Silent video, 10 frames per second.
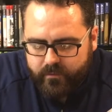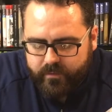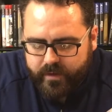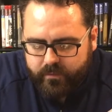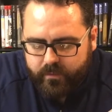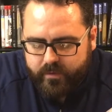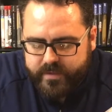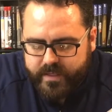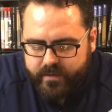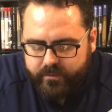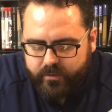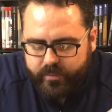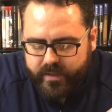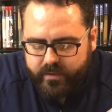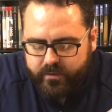If I can rotate it a little
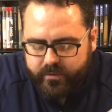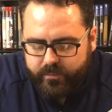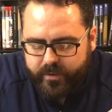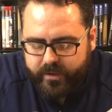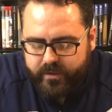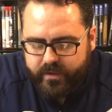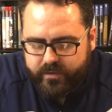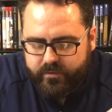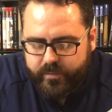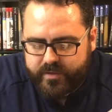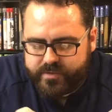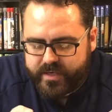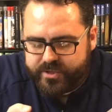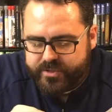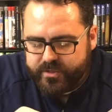bit, it looks pretty good. Not too many
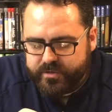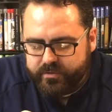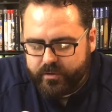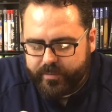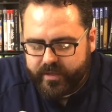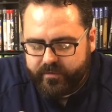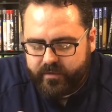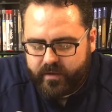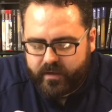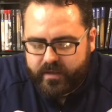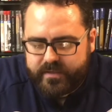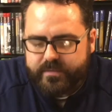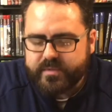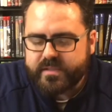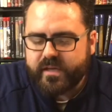scratches. There's a little bit of
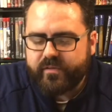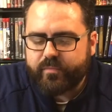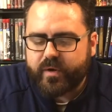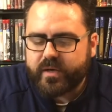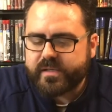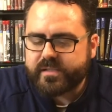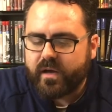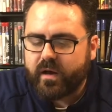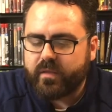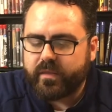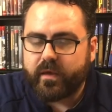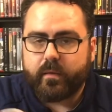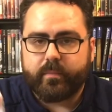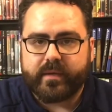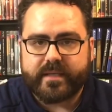some scuff marks on
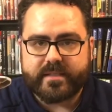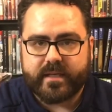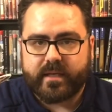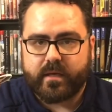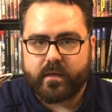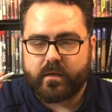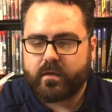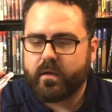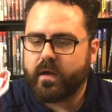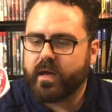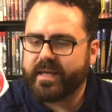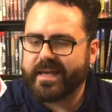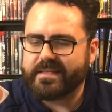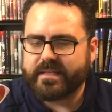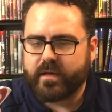the plastic
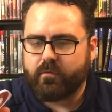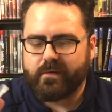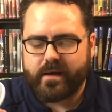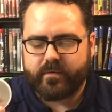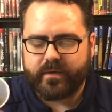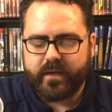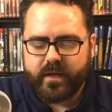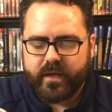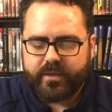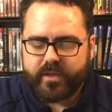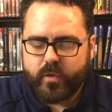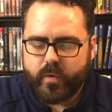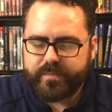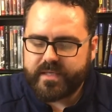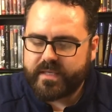casing around the
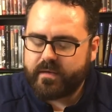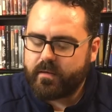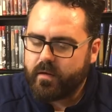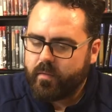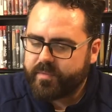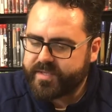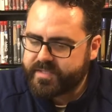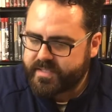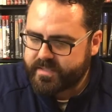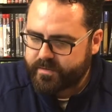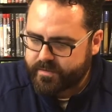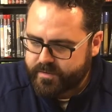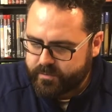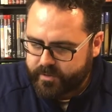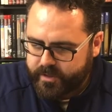UMD, but the disc
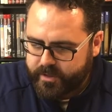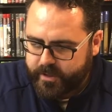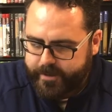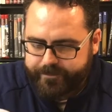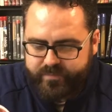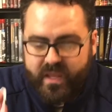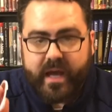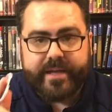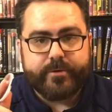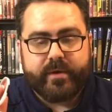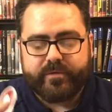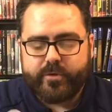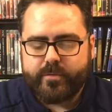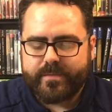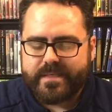looks really good. I do have a
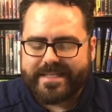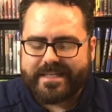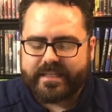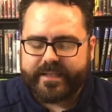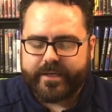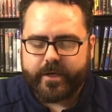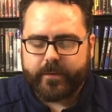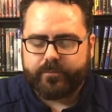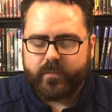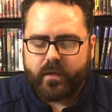UMD cleaner,